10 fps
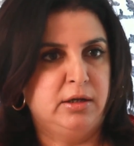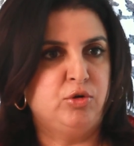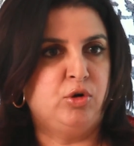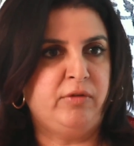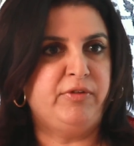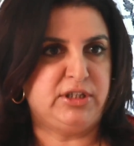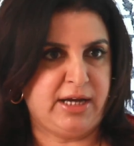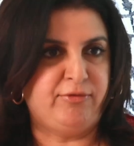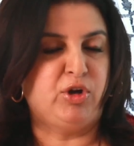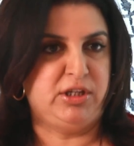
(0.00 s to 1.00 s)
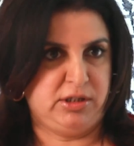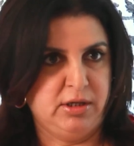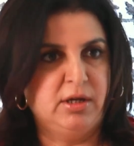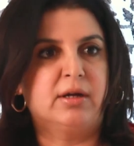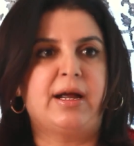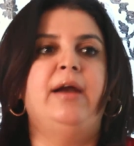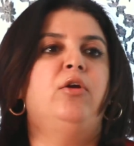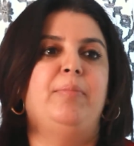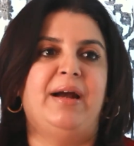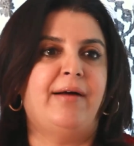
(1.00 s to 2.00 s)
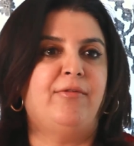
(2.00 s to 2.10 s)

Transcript: You know, which I was kind of, but I